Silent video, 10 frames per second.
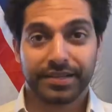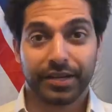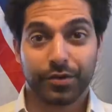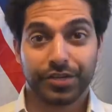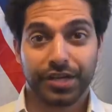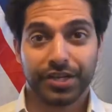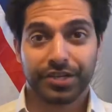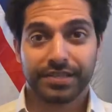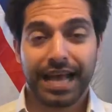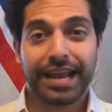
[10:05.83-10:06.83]

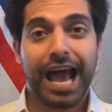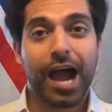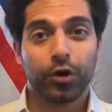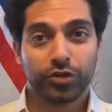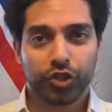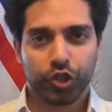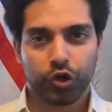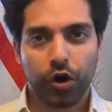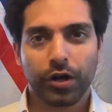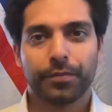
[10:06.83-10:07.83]
negotiations and our
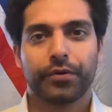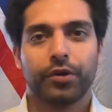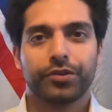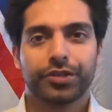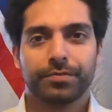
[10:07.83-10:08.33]
strong approach.